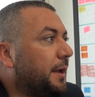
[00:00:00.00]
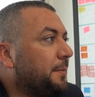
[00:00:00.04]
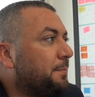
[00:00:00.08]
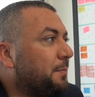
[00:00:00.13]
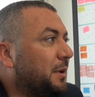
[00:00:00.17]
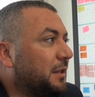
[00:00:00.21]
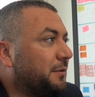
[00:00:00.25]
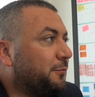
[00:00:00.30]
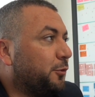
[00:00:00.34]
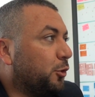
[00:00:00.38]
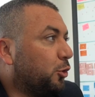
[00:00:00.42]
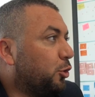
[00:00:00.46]

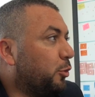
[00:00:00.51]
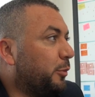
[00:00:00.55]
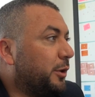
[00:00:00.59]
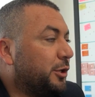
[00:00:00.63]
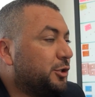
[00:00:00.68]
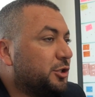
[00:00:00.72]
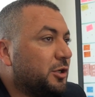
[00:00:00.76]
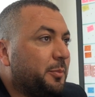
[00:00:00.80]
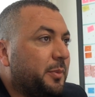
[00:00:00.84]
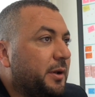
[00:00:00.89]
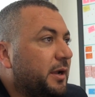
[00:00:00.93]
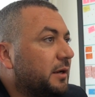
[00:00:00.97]
But for
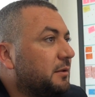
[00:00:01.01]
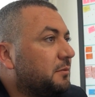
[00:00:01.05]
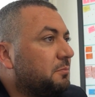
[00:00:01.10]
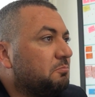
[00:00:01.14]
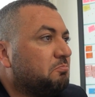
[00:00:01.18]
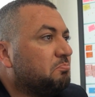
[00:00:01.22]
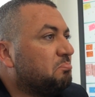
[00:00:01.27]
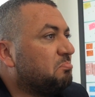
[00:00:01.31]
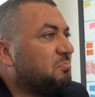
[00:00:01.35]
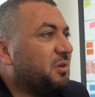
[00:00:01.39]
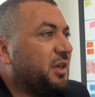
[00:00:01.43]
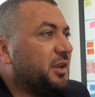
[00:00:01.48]
commercial part,
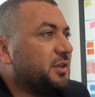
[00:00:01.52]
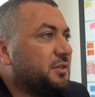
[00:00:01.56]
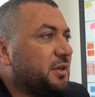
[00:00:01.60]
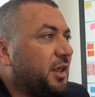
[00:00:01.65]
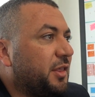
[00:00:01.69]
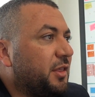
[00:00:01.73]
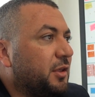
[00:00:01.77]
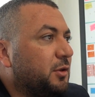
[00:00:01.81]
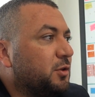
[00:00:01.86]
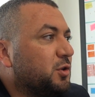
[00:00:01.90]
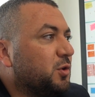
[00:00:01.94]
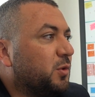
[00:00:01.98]
there is
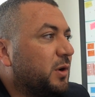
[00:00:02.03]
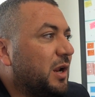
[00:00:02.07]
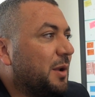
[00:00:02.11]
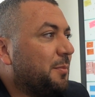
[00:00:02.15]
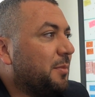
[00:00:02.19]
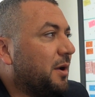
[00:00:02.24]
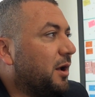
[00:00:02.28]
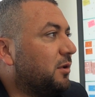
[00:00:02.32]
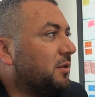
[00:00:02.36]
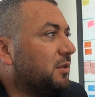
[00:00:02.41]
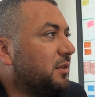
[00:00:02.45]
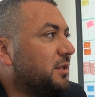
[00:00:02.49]
nothing to worry
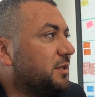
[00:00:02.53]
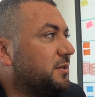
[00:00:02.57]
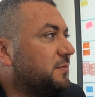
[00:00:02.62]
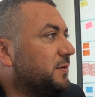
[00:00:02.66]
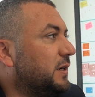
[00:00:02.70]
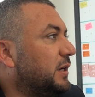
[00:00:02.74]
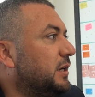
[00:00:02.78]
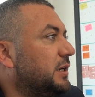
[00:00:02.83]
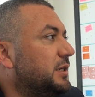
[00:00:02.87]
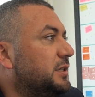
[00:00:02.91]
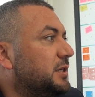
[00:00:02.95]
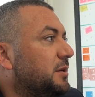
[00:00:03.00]
about. It's
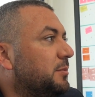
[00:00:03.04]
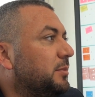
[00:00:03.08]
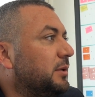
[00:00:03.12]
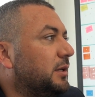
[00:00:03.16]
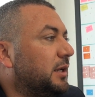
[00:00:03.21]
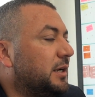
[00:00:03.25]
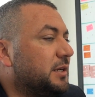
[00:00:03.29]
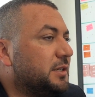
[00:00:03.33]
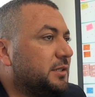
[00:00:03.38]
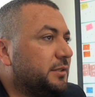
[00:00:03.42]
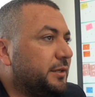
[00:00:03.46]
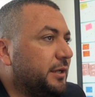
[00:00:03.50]
really simple
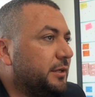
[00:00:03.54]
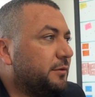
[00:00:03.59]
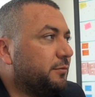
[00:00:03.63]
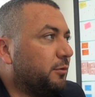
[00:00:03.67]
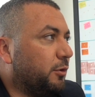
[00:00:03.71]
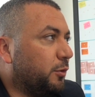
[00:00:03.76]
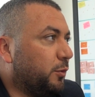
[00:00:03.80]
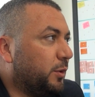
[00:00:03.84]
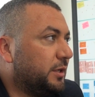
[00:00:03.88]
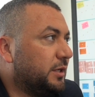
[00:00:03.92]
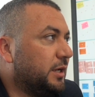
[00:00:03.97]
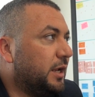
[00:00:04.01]
and
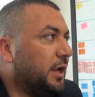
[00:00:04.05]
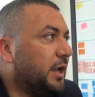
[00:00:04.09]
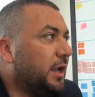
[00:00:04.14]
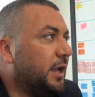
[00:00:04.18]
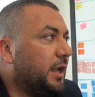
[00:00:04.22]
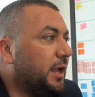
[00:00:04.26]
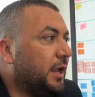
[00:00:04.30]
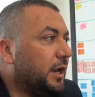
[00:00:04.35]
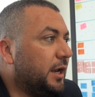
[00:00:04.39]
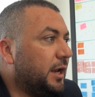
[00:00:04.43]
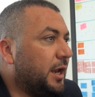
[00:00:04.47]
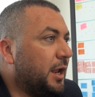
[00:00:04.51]
straightforward.
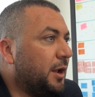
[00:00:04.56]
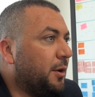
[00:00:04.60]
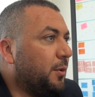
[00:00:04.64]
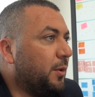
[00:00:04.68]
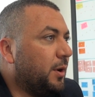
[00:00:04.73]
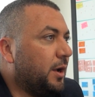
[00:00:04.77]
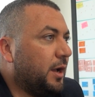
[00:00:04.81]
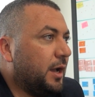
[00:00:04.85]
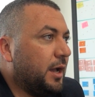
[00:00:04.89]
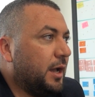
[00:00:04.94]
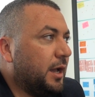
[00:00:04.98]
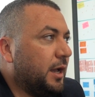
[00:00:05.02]
Now,
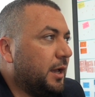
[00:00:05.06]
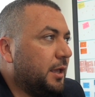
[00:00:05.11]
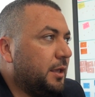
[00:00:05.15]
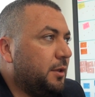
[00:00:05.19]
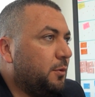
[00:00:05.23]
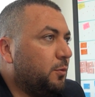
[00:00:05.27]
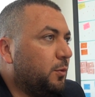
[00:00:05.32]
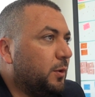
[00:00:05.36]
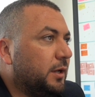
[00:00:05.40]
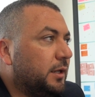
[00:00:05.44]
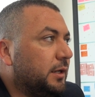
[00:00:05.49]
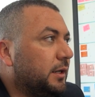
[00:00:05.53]
I
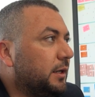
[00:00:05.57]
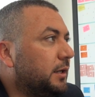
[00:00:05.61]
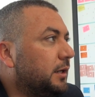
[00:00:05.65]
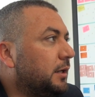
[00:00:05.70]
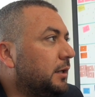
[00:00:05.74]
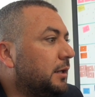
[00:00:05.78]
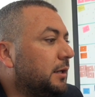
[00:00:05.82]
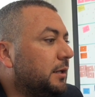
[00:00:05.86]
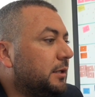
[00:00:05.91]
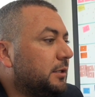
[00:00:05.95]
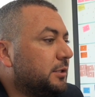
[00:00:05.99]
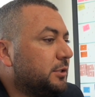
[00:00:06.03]

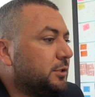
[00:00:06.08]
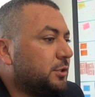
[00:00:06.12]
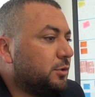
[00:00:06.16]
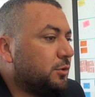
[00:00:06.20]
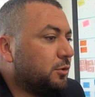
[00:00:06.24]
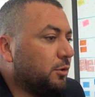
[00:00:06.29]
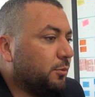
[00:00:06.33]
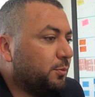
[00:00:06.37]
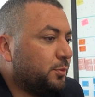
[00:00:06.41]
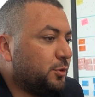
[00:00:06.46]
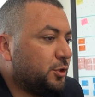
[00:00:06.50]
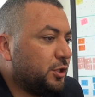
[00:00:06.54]
will
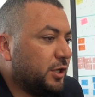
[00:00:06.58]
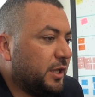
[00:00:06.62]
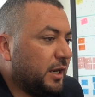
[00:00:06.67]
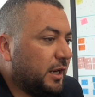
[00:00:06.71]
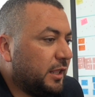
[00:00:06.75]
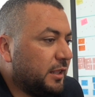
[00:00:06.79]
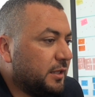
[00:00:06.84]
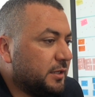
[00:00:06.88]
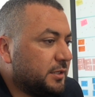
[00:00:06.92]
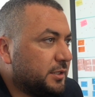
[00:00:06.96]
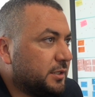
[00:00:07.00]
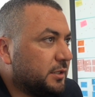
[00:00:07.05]
stop
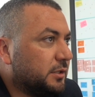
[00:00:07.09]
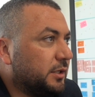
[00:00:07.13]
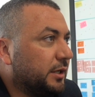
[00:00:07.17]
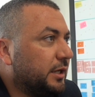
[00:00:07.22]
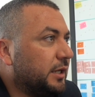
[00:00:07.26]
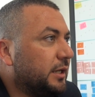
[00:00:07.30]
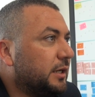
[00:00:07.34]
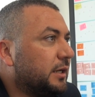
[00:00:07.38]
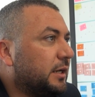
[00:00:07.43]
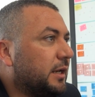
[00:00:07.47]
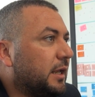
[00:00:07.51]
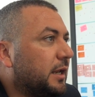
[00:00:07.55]
sharing this
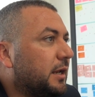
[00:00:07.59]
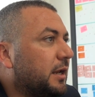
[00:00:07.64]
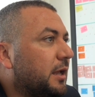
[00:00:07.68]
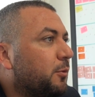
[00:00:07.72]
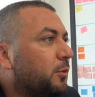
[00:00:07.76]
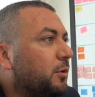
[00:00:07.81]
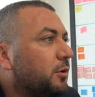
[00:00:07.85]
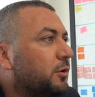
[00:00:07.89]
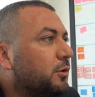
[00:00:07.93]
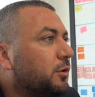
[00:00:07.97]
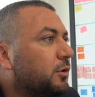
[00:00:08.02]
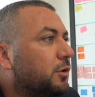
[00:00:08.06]
screen and I
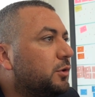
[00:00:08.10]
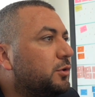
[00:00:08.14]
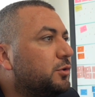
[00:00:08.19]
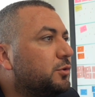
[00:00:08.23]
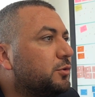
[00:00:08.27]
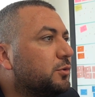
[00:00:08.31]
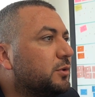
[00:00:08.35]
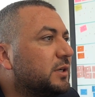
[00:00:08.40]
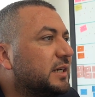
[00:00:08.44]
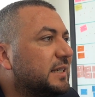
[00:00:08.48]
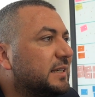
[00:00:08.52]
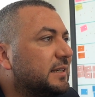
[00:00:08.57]
will go
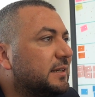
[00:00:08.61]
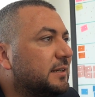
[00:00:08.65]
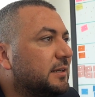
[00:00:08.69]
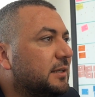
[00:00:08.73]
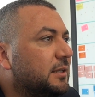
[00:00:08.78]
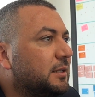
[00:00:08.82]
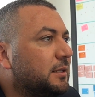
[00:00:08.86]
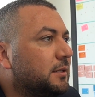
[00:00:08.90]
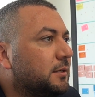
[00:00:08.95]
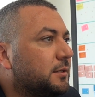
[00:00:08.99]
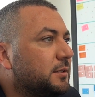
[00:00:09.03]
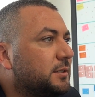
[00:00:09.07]
to
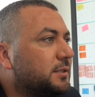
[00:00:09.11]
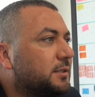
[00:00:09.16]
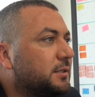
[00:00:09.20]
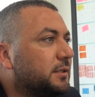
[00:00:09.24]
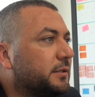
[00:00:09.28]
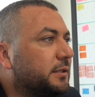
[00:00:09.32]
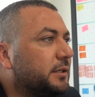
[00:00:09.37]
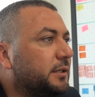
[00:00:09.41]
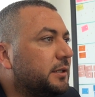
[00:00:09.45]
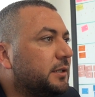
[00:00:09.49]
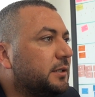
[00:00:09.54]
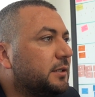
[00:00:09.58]
another
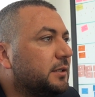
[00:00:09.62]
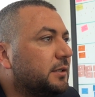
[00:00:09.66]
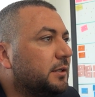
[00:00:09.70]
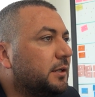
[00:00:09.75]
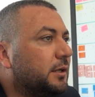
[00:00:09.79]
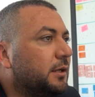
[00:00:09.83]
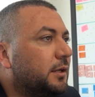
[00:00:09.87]
screen